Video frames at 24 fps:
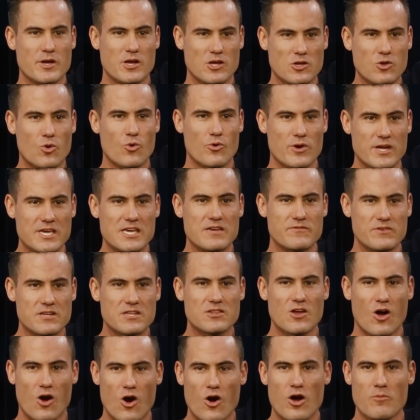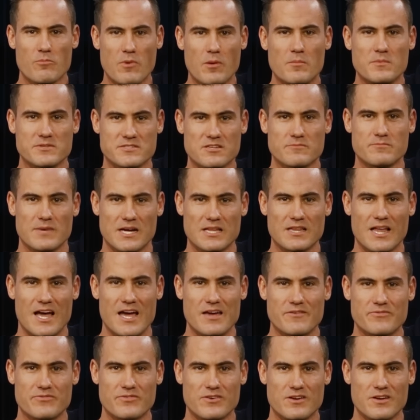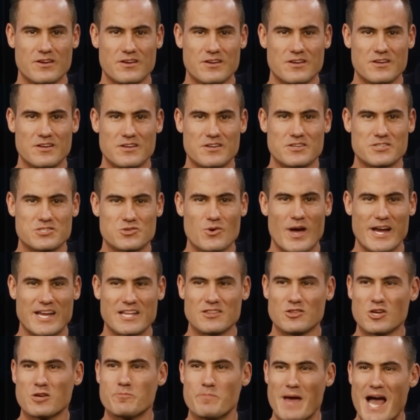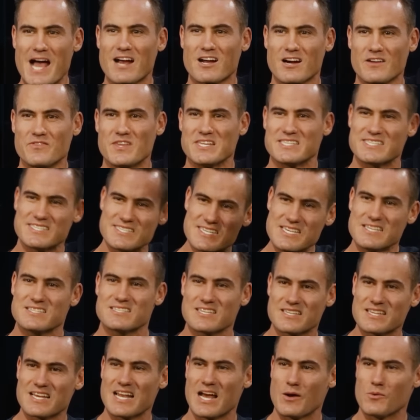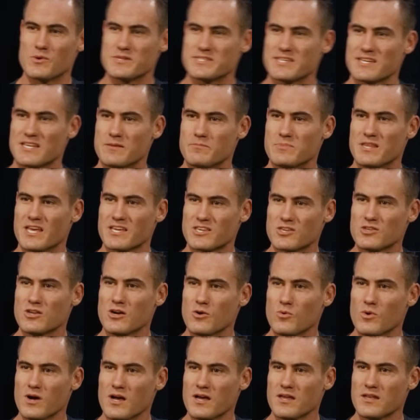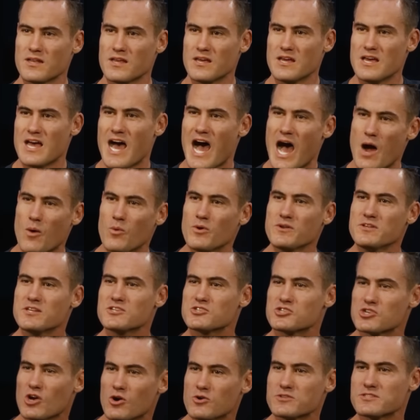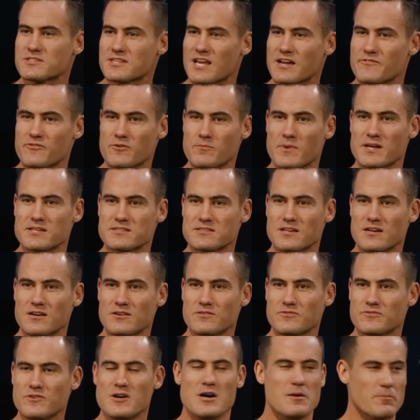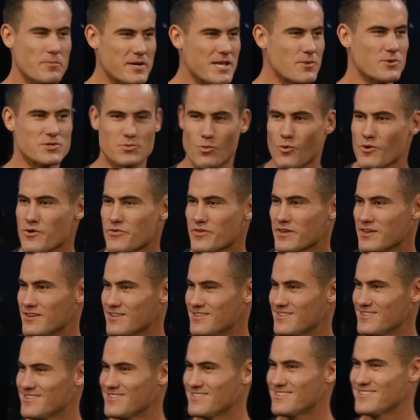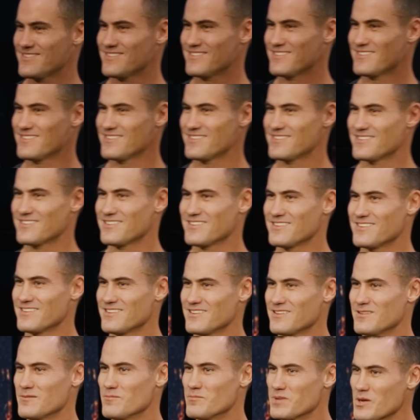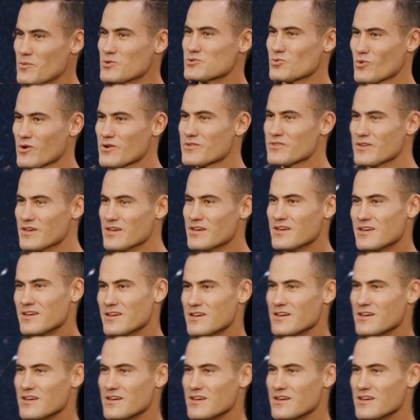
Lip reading: and glory even in the hard moments of my life so I can look back on the season that I was in and be like, you know what? I wouldn't have chosen that for myself, but it was worth it. But it was worth it.